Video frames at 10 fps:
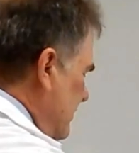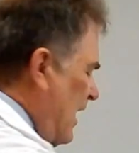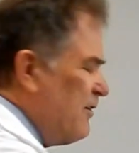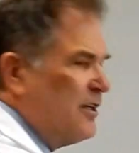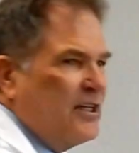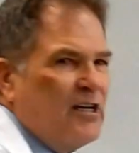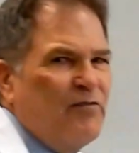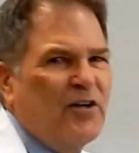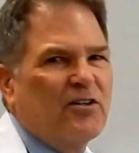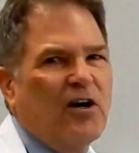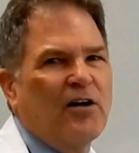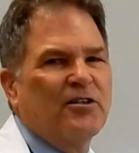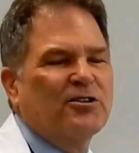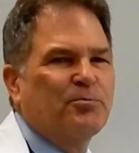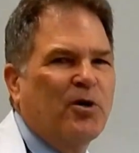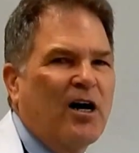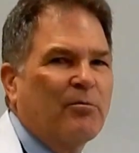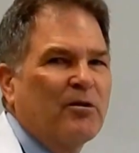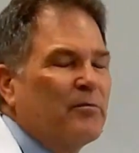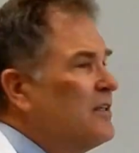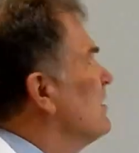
Now the given on this problem